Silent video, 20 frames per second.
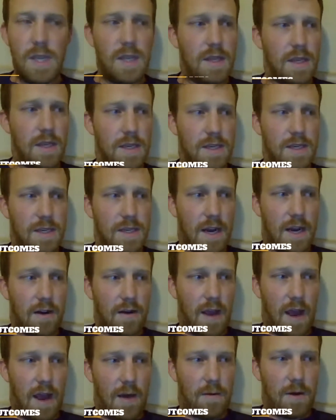The
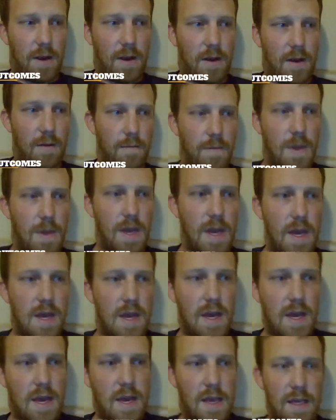desired outcome
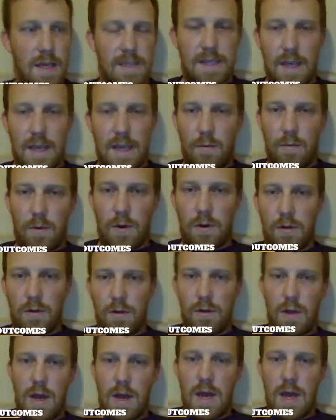is that
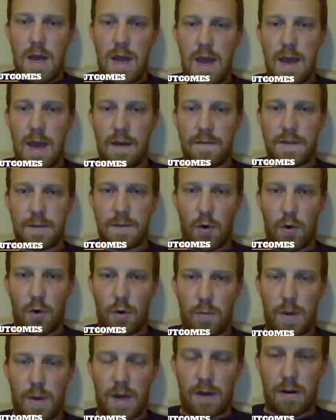we'll have some more
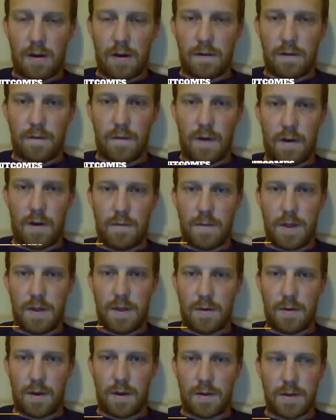parent involvement
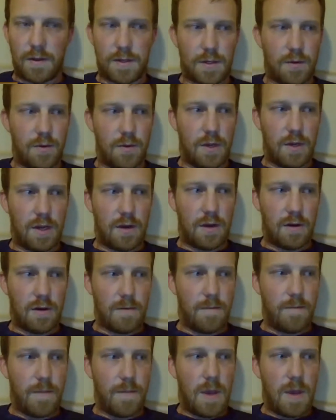throughout the school year,
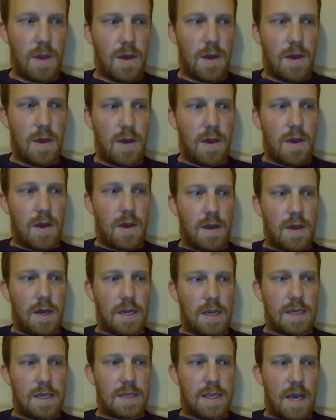
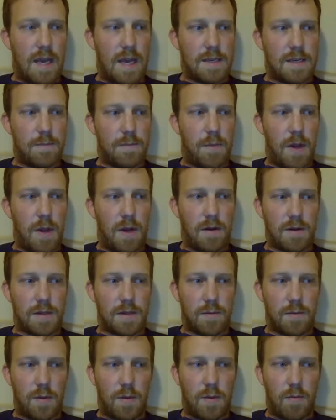is that parents
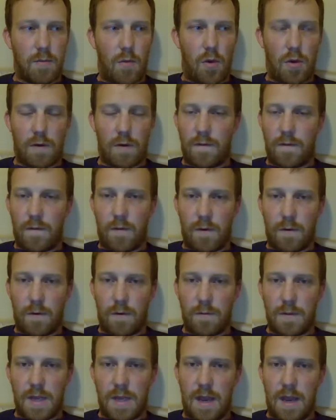will be more
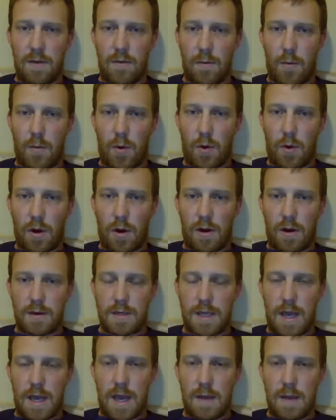informed at report card
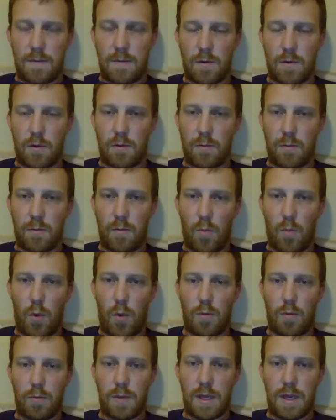time. There
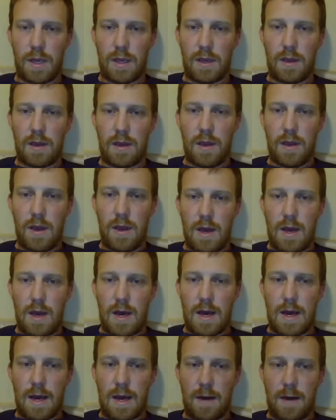won't be
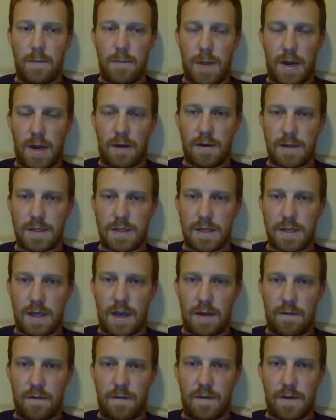parents
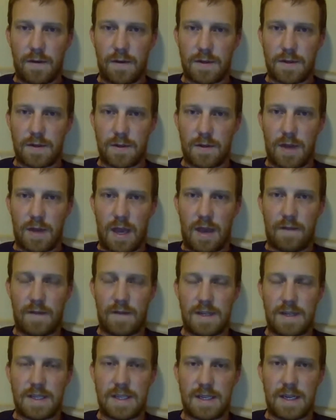that feel as though they
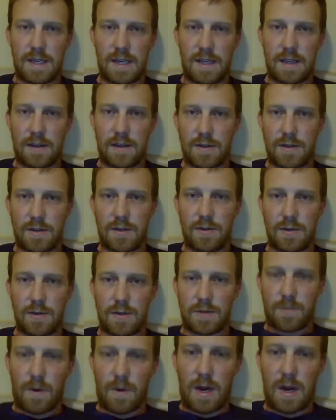haven't seen their
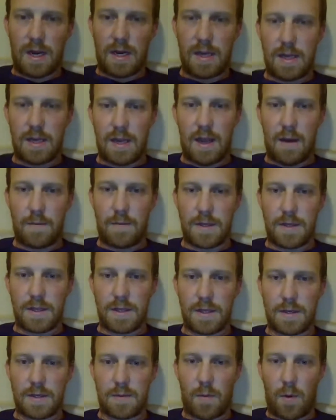students writing up to
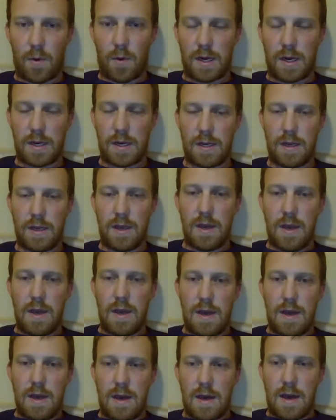this point,
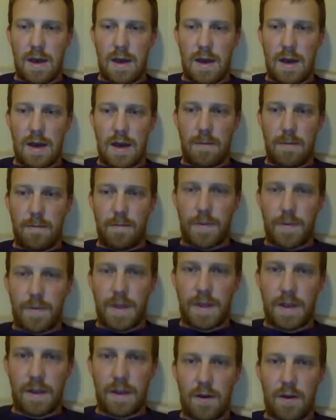
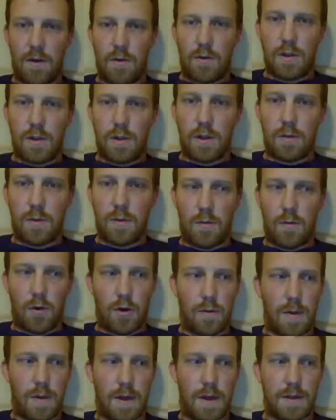that they know a little bit
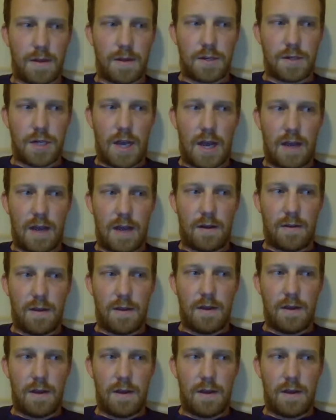more about their child.